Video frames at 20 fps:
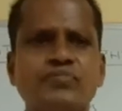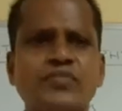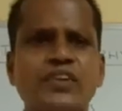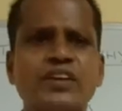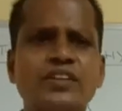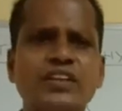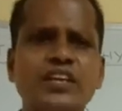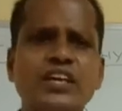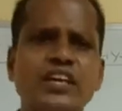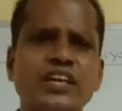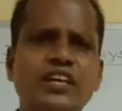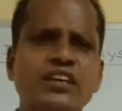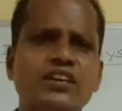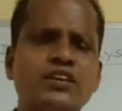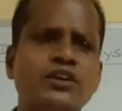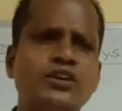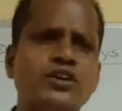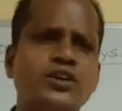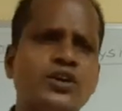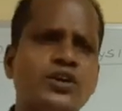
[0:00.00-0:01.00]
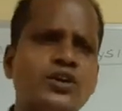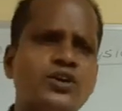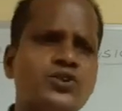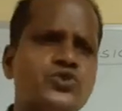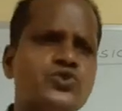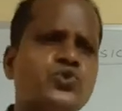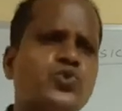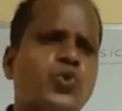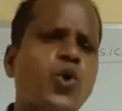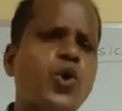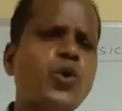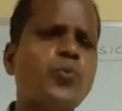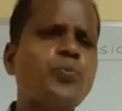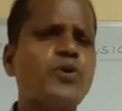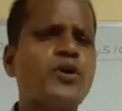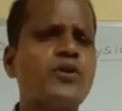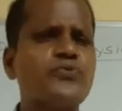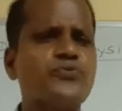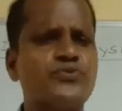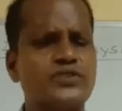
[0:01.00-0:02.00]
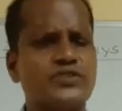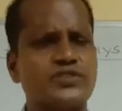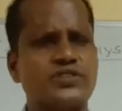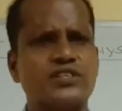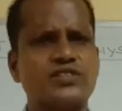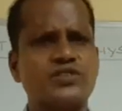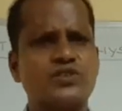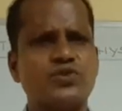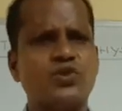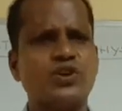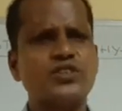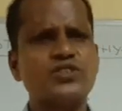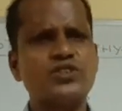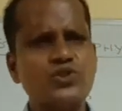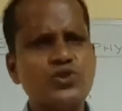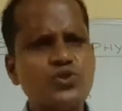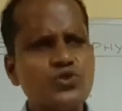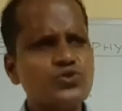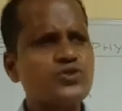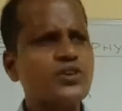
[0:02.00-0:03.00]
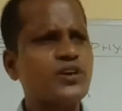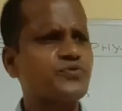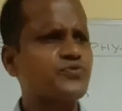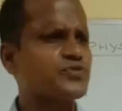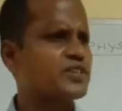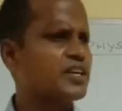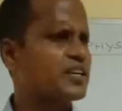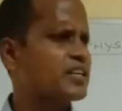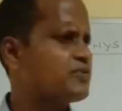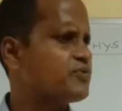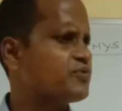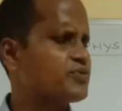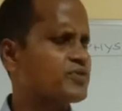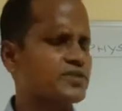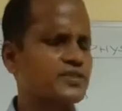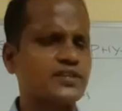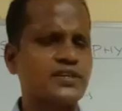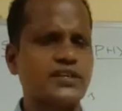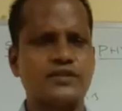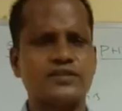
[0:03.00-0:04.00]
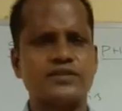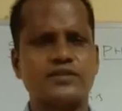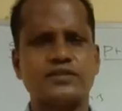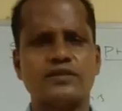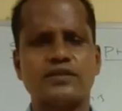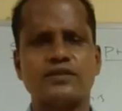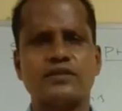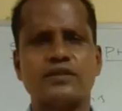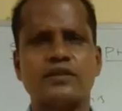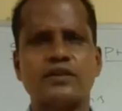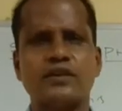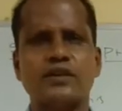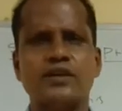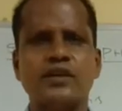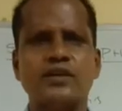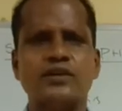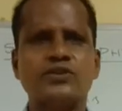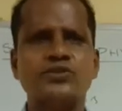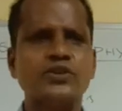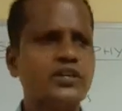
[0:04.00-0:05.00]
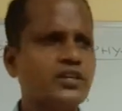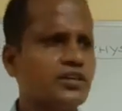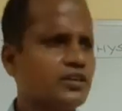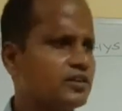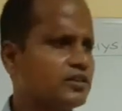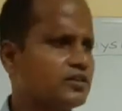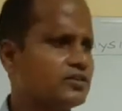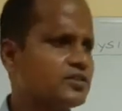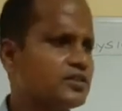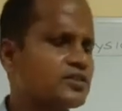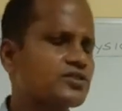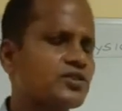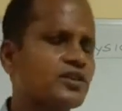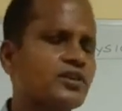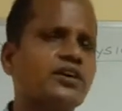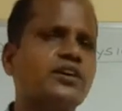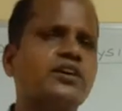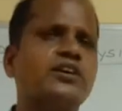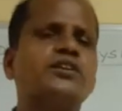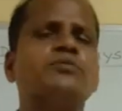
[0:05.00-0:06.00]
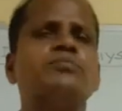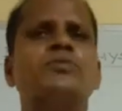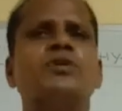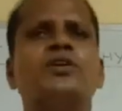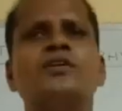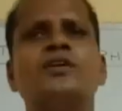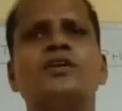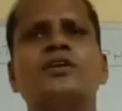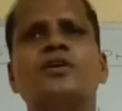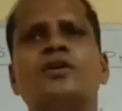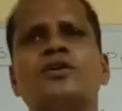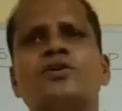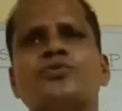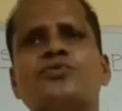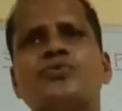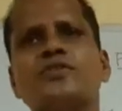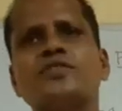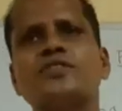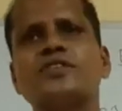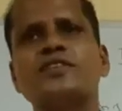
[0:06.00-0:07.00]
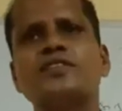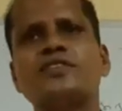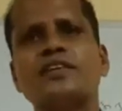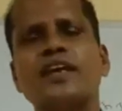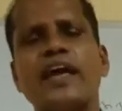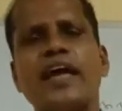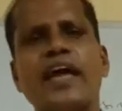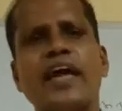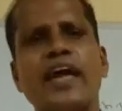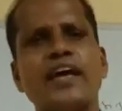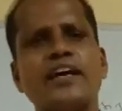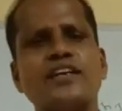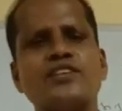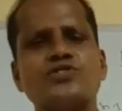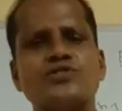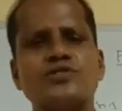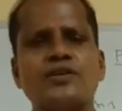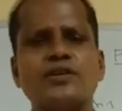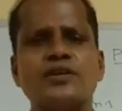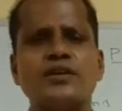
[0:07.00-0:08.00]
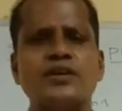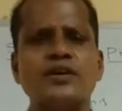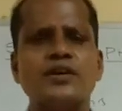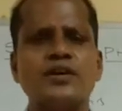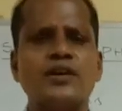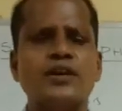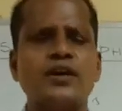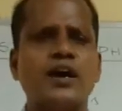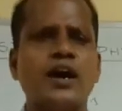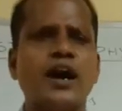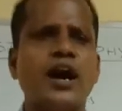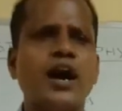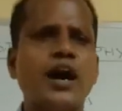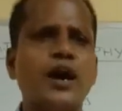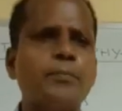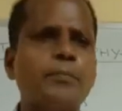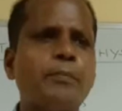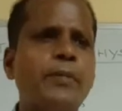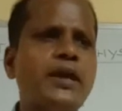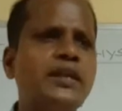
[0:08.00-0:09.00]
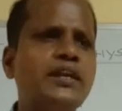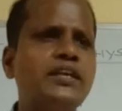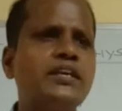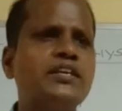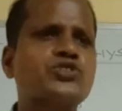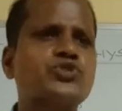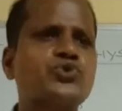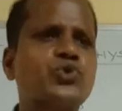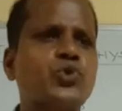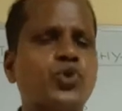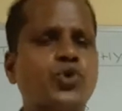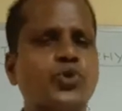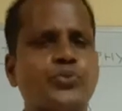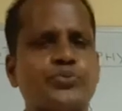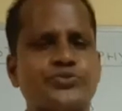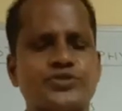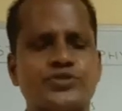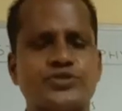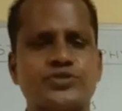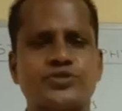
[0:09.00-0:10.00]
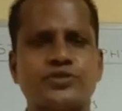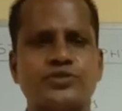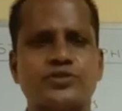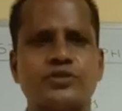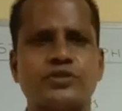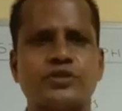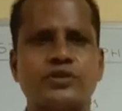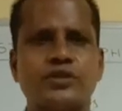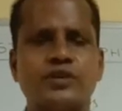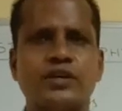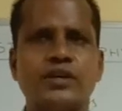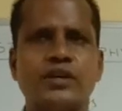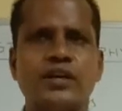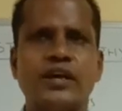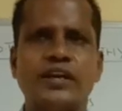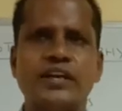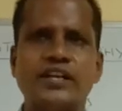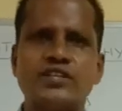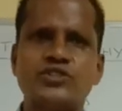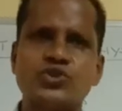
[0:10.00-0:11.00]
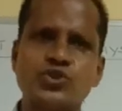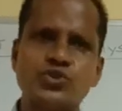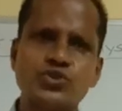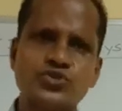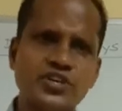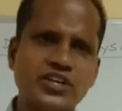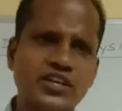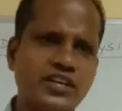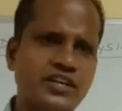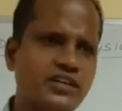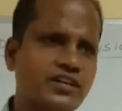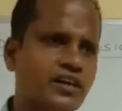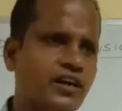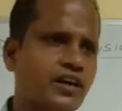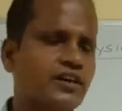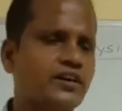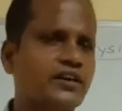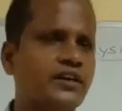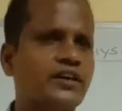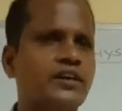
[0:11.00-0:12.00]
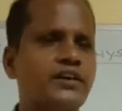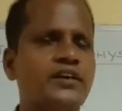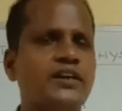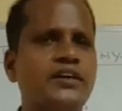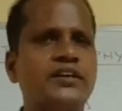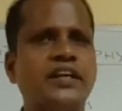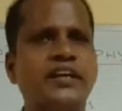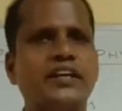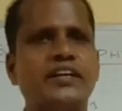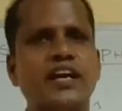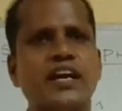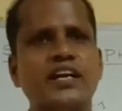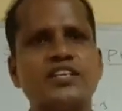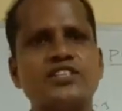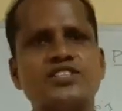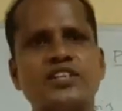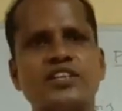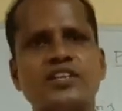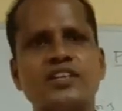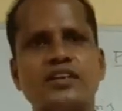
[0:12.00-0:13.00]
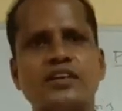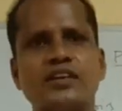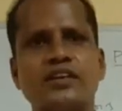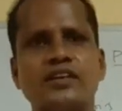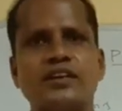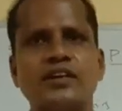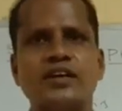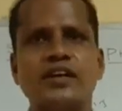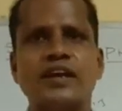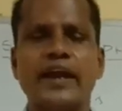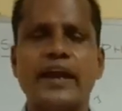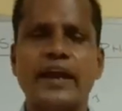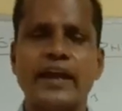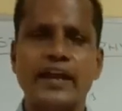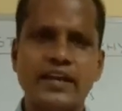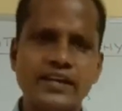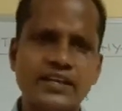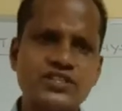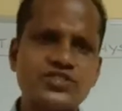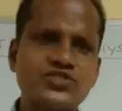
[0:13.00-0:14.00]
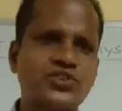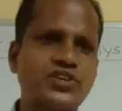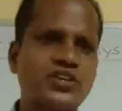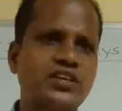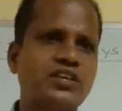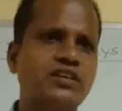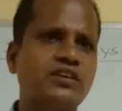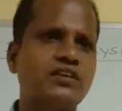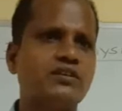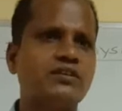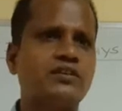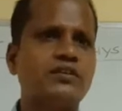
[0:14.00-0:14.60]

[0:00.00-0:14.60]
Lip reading: the scope of physics. What's the use of studying physics? So here this physics has many scopes. It is used in technology, industry,